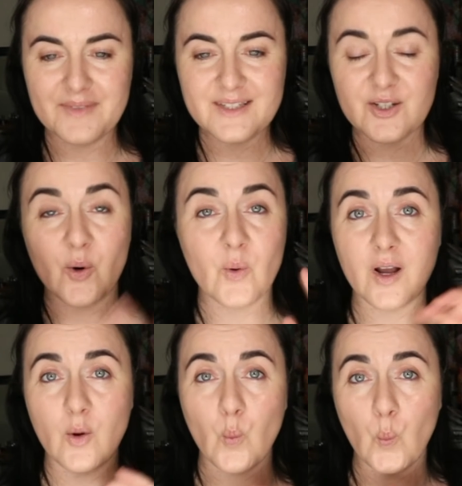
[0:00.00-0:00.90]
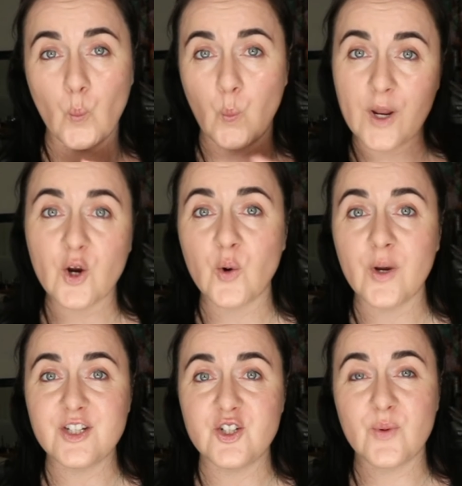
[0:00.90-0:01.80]
So we are
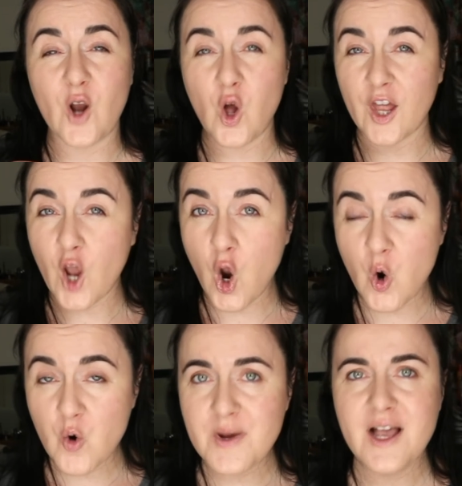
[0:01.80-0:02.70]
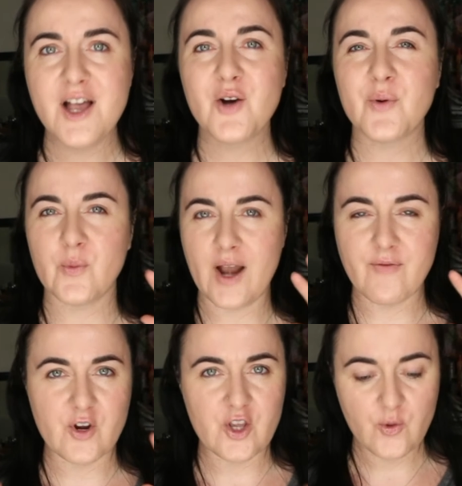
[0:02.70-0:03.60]
going to do it all at home with
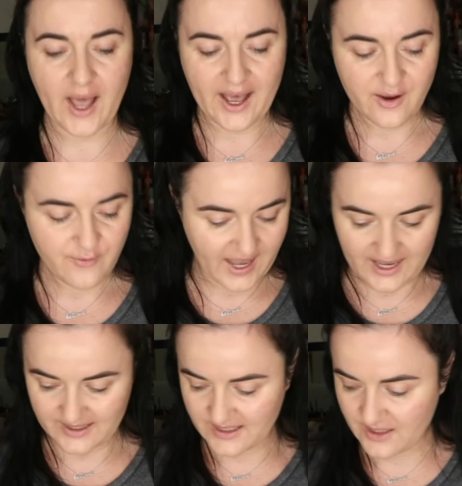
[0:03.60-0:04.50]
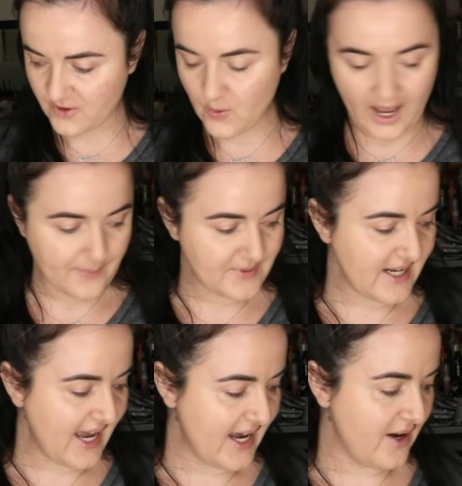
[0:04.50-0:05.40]
whatever you have, and if you happen to
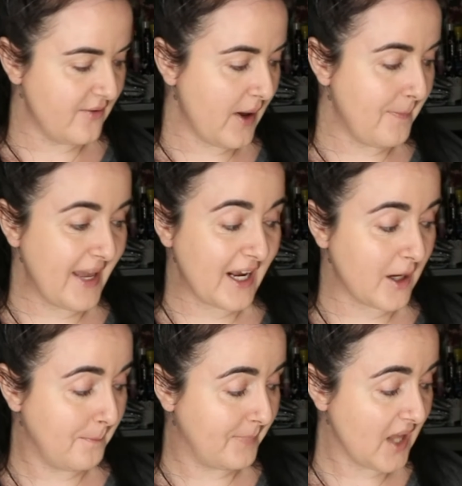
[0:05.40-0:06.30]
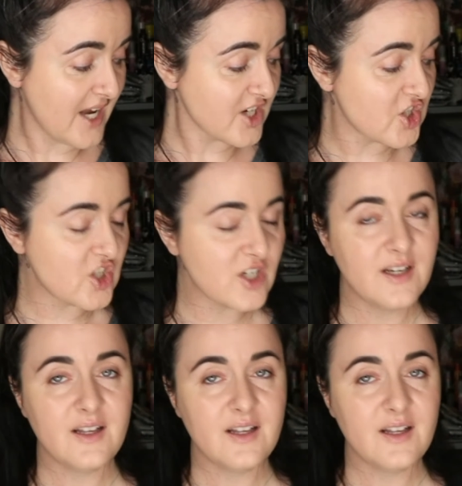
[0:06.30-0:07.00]
have a pink blush,